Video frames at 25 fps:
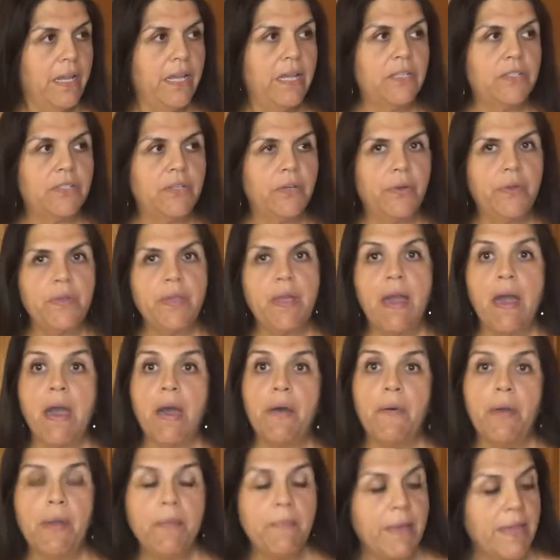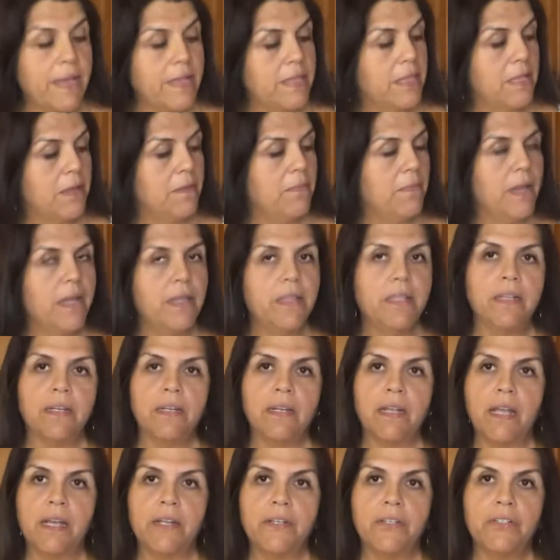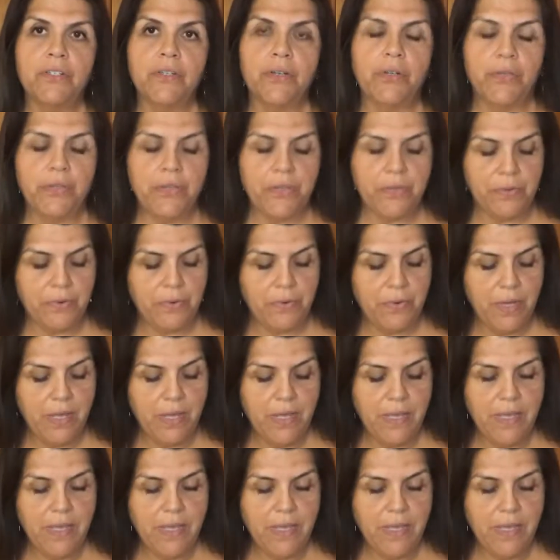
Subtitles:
and show you how I make them, and then kind of show you